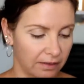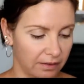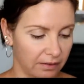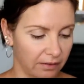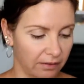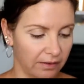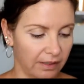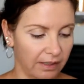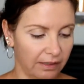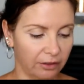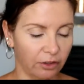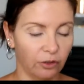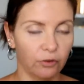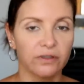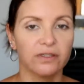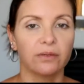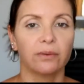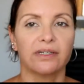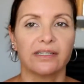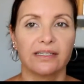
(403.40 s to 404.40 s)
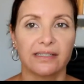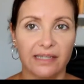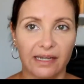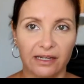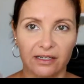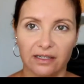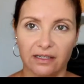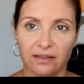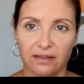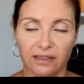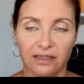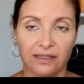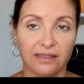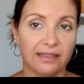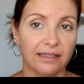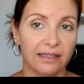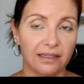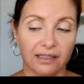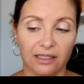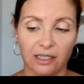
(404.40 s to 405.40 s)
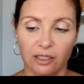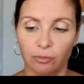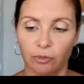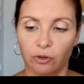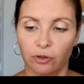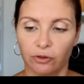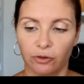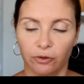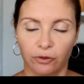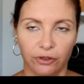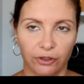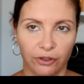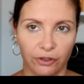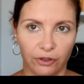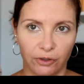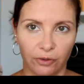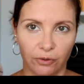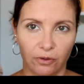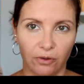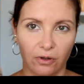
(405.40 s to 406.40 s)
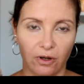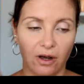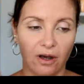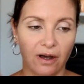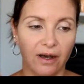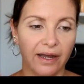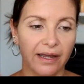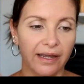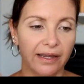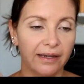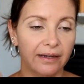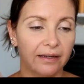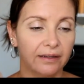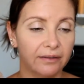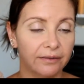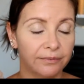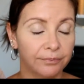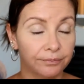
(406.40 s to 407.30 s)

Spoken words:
So then you also want to set the concealer you put on your eye.